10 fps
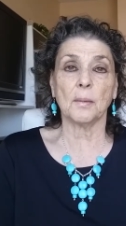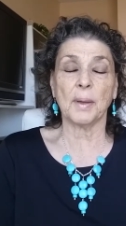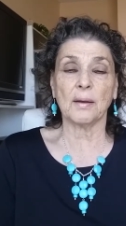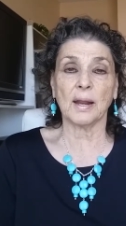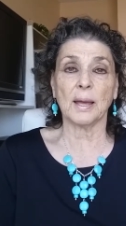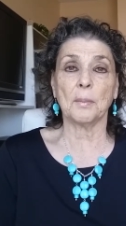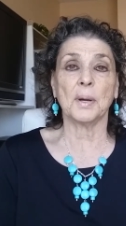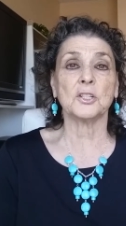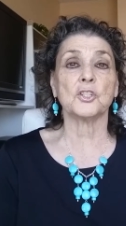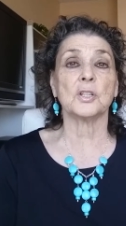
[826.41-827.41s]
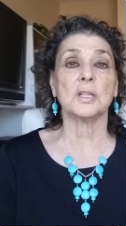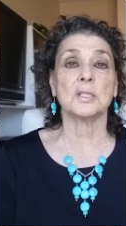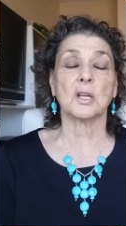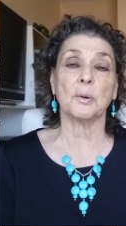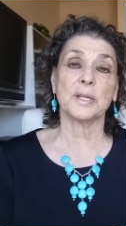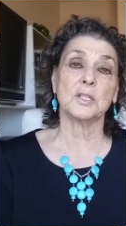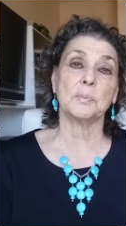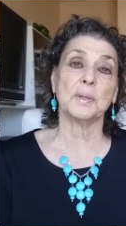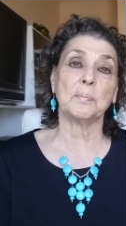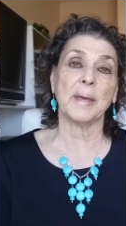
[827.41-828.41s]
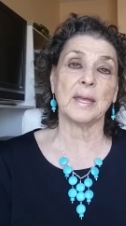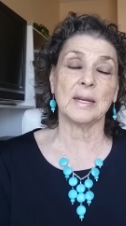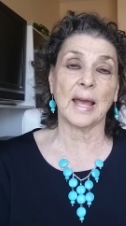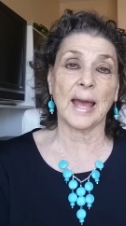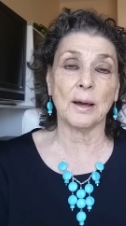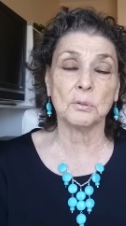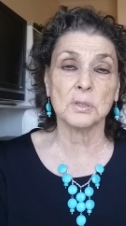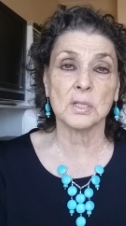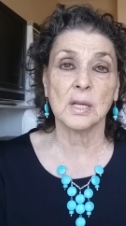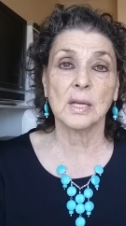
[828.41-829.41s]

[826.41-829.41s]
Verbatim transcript: about how much is going to be paid out.